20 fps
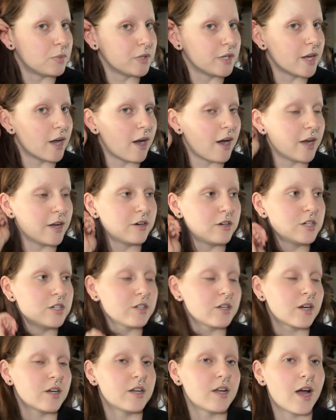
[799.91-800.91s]
yeah, I
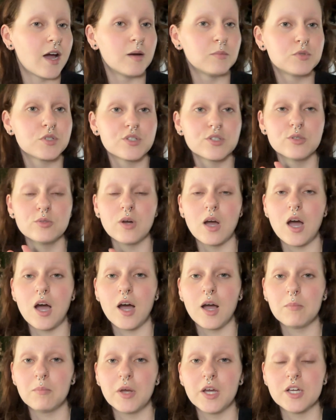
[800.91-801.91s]
look an absolute
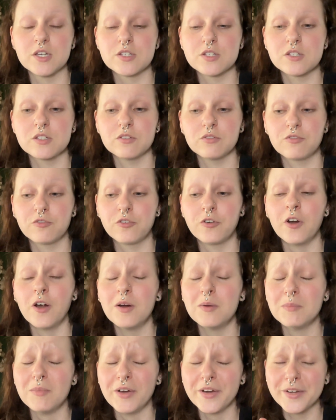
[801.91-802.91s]
hot mess
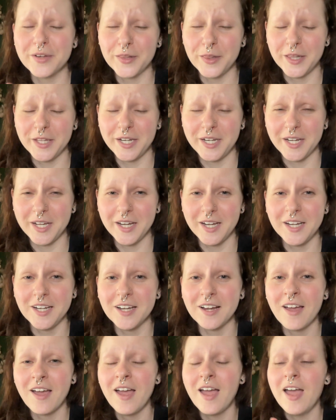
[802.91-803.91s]
from
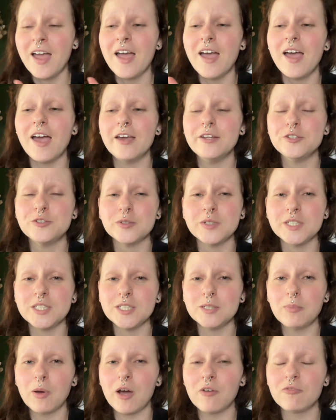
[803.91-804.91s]
cleaning and doing
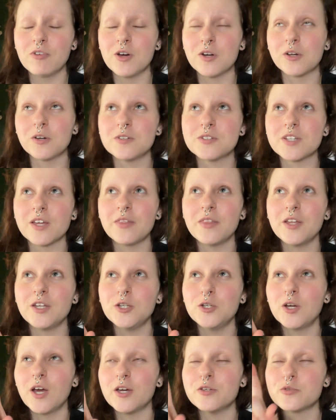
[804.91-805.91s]
Depop photos, and then you
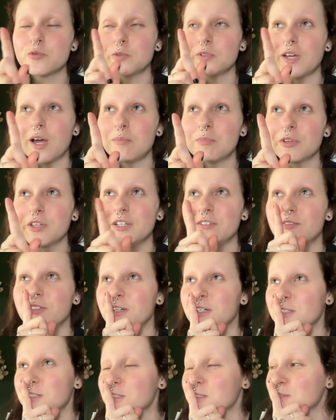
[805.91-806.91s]
guys will not believe
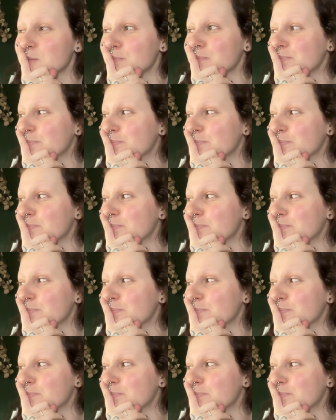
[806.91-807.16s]
this.